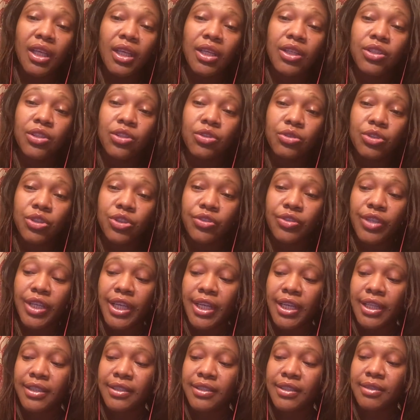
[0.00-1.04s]

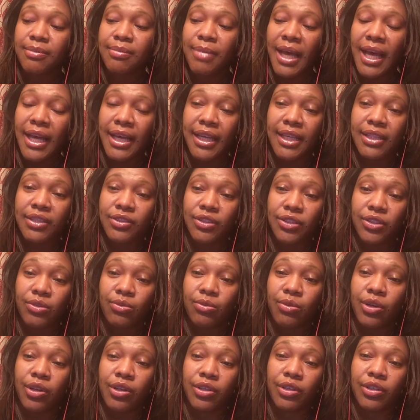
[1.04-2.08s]
nutrients back into your
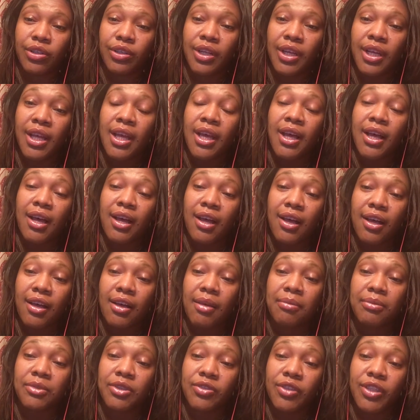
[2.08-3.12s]
water.
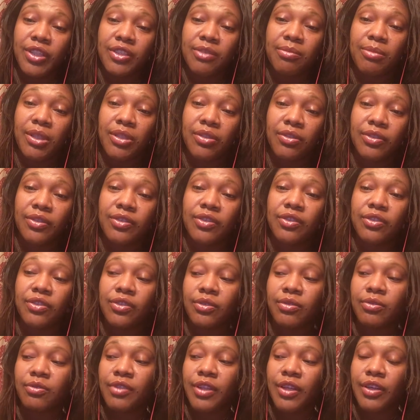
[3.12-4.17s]
Um, trace minerals are
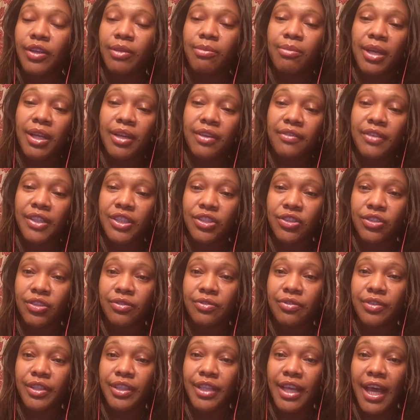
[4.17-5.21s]
very beneficial
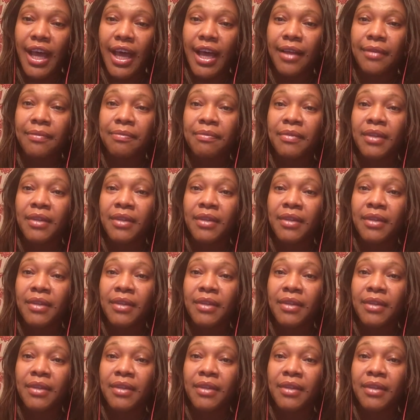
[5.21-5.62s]
for that.